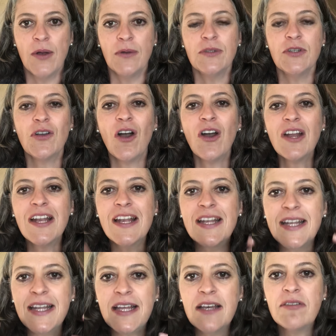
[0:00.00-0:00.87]
You
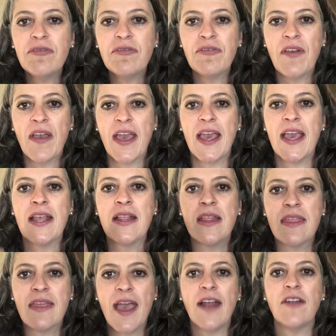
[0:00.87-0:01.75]
can't live
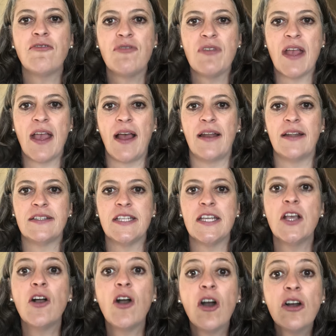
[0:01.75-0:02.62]
in that
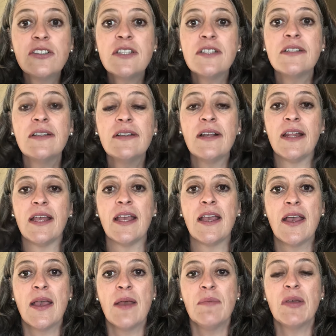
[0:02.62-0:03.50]
reality
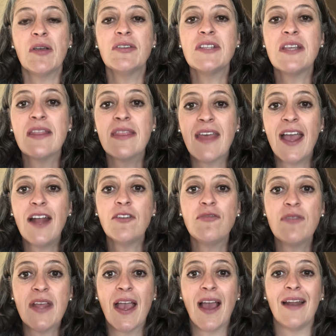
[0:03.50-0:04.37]
constantly, because in
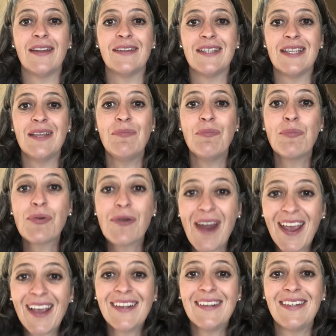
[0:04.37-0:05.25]
that reality,
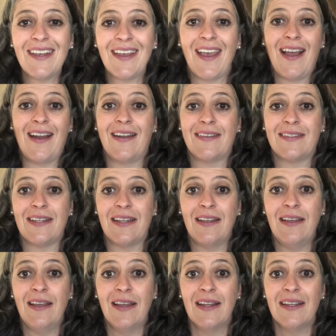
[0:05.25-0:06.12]

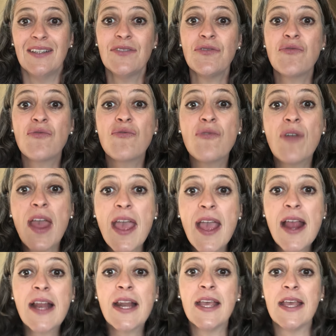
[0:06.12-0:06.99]
practicality doesn't
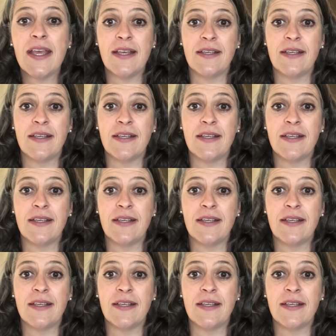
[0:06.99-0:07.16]
really